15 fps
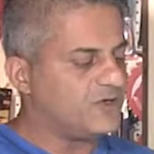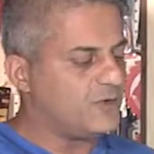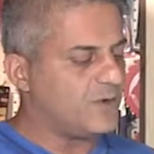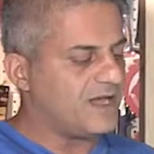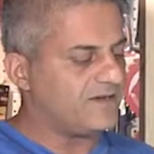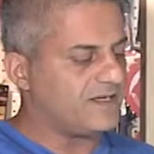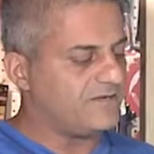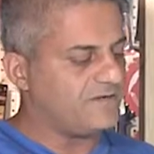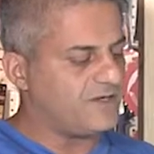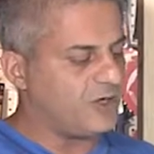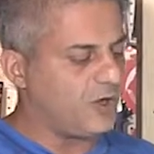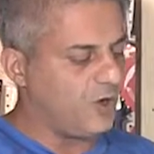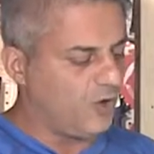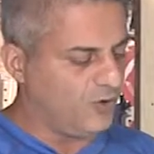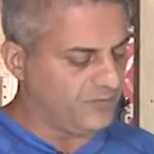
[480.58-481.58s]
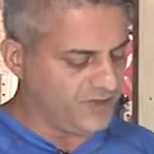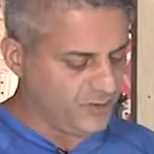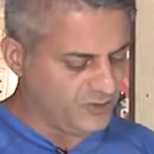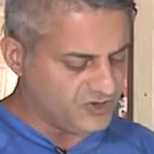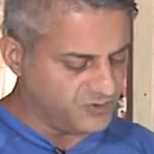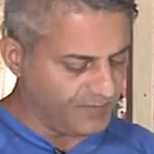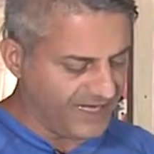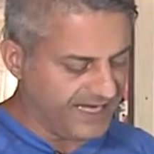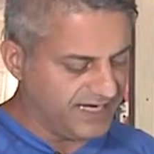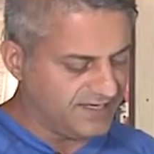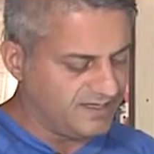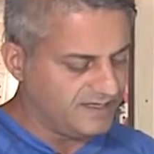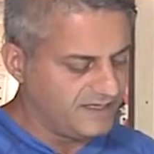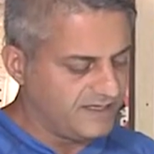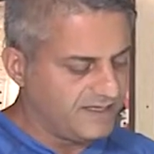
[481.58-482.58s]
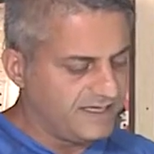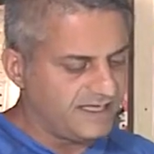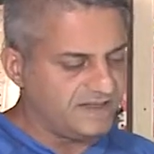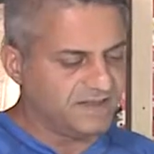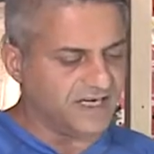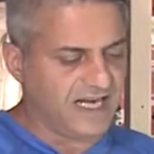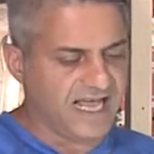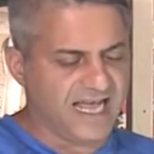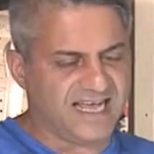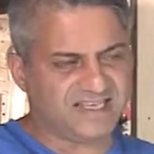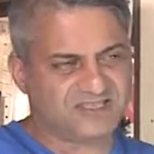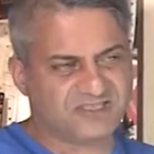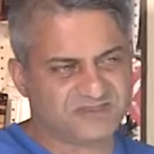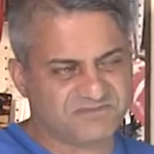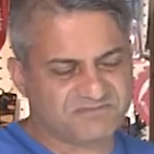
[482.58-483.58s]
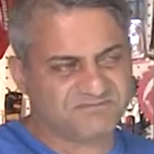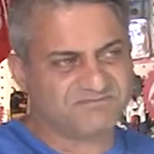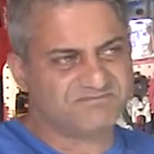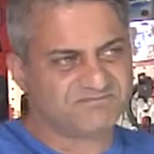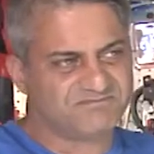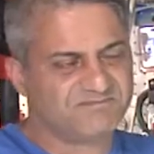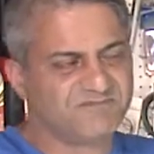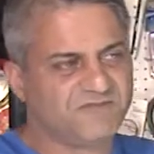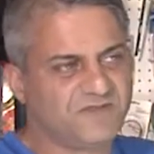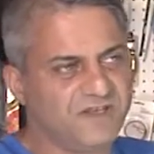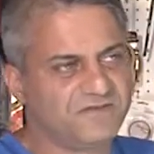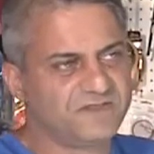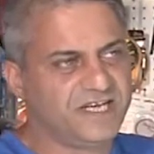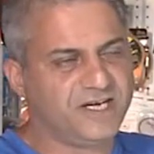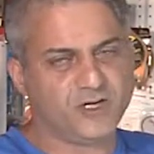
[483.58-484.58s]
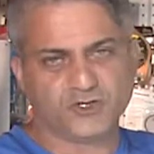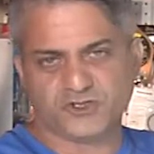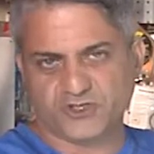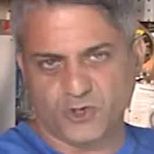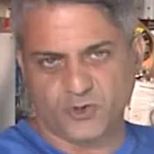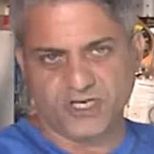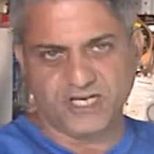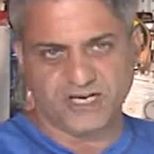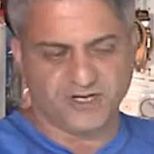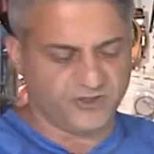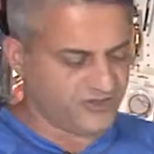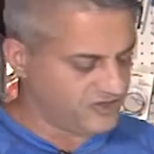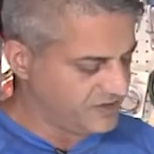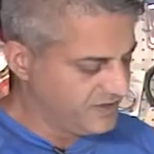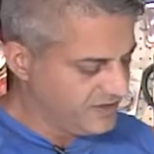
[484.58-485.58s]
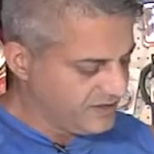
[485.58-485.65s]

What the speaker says: you live in a home that was made in the last 15 or so years,